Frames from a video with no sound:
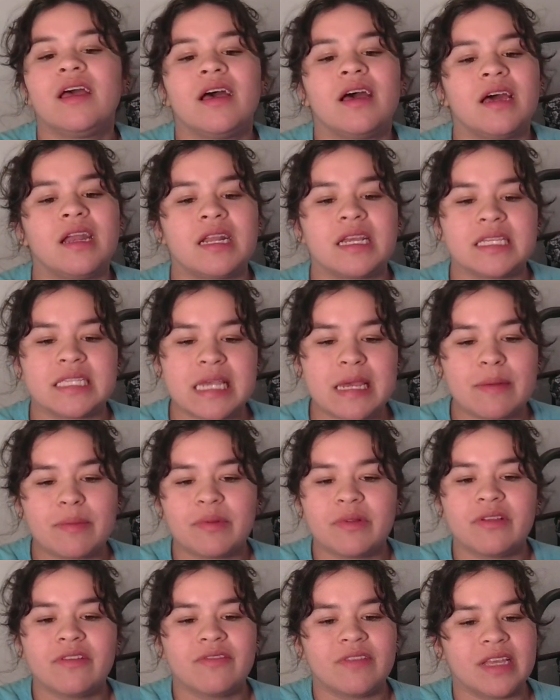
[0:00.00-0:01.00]
An
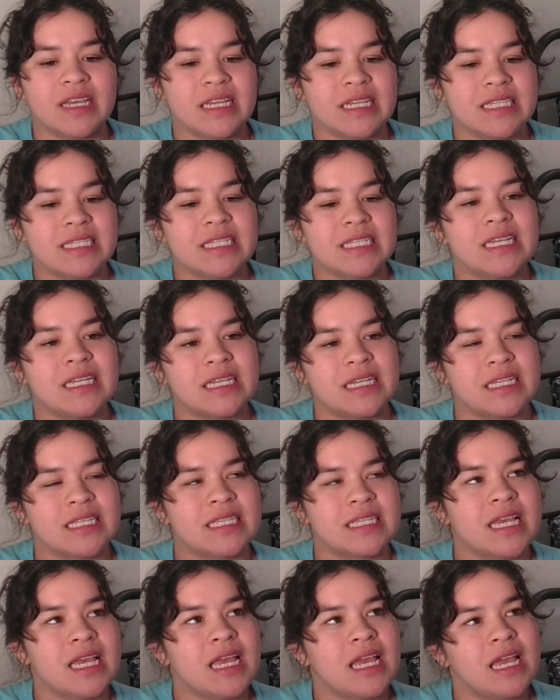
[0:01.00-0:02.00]
example of this
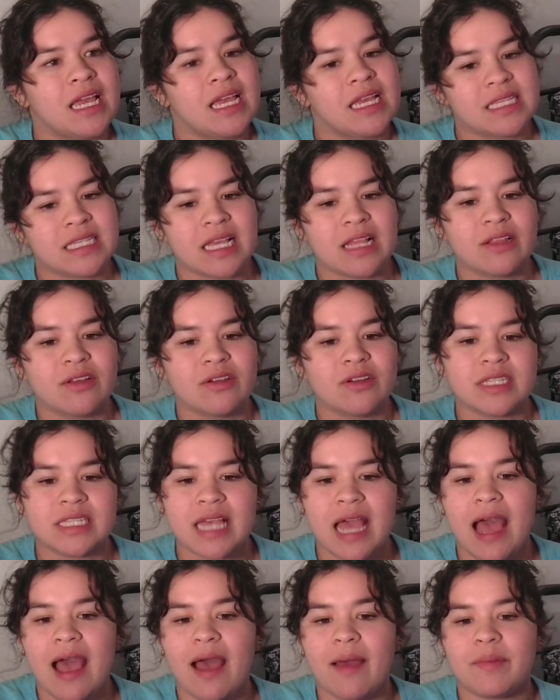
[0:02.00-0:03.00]
is a seller is
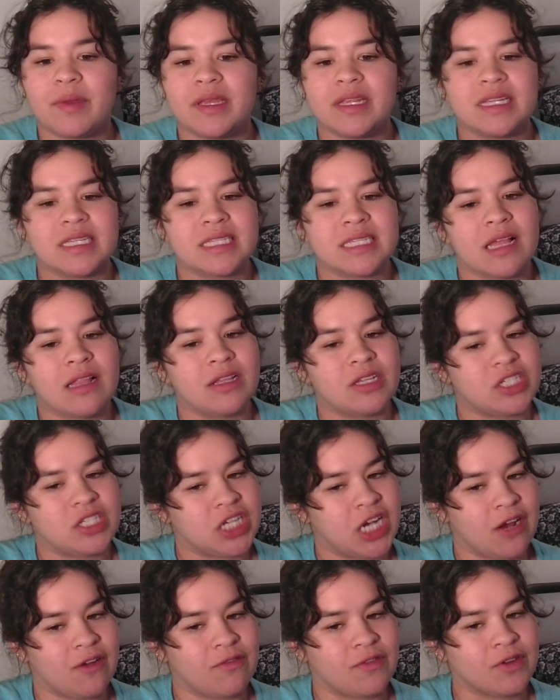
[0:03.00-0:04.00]
happy to sell a
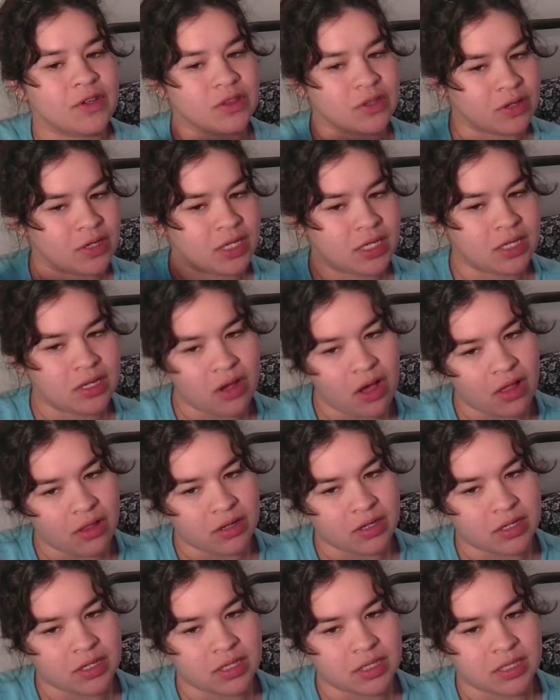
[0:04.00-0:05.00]
chair for
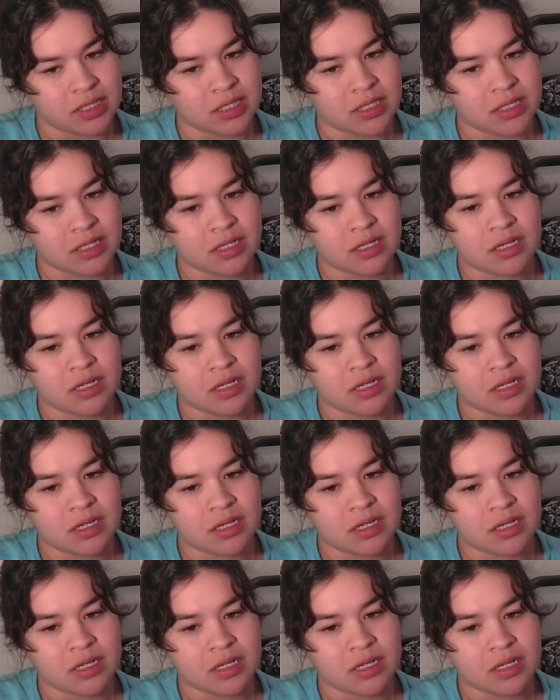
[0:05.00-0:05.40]
$30,